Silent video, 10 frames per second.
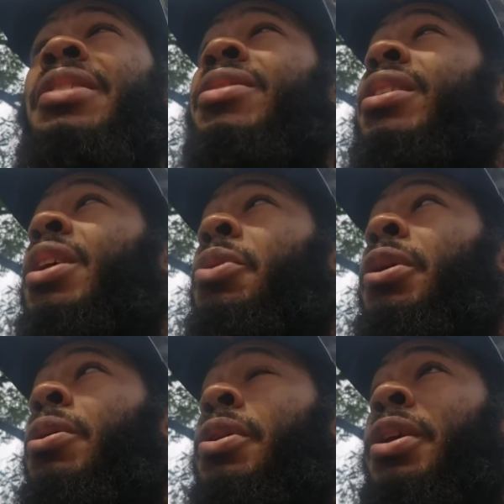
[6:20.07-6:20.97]
they said they
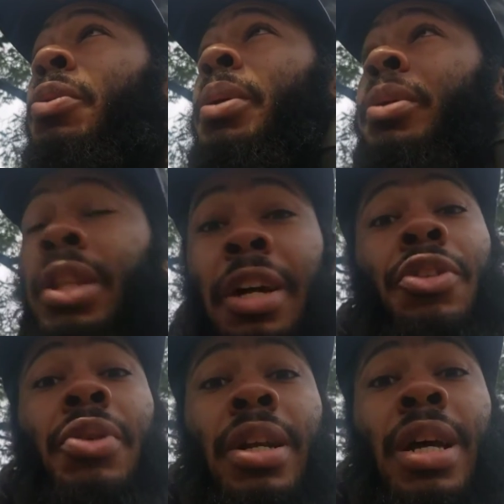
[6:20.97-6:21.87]
were on their way but their
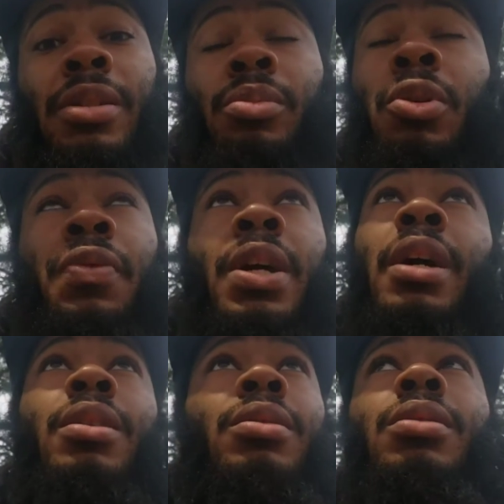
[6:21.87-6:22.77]
train hasn't moved yet